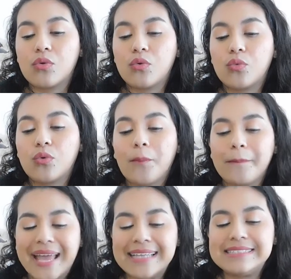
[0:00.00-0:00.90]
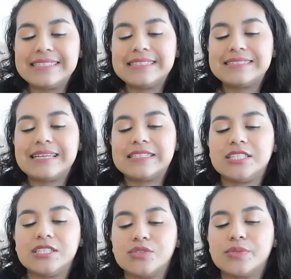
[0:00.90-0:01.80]
romances that
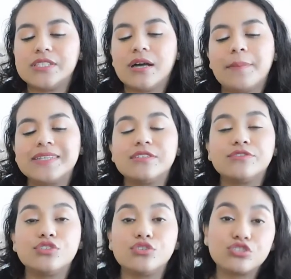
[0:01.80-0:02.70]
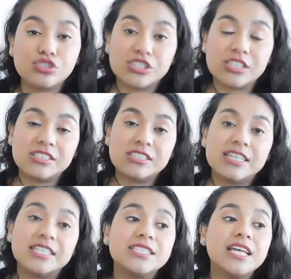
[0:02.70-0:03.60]
deal with topics of social
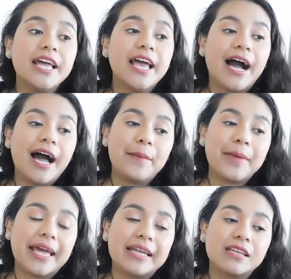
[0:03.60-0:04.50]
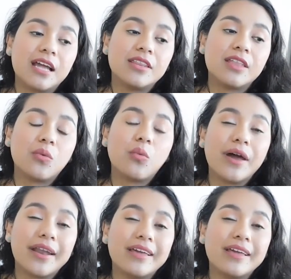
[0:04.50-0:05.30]
justice and that want to